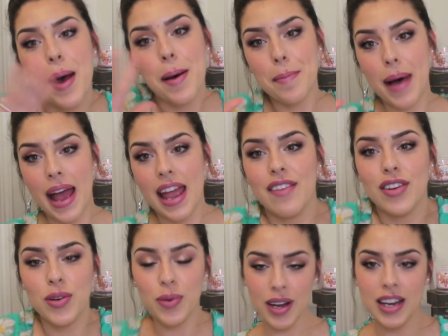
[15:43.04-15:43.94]
Bye
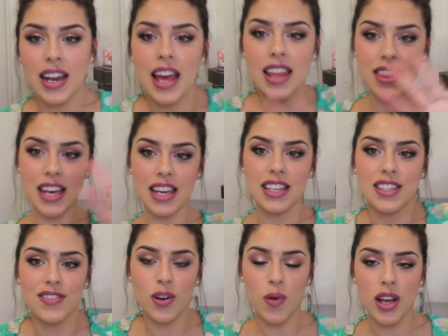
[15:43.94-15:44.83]
everyone. Thanks
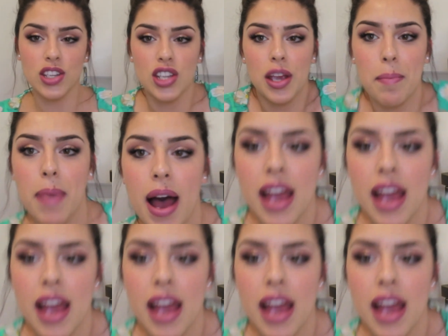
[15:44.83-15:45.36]
for watching. Bye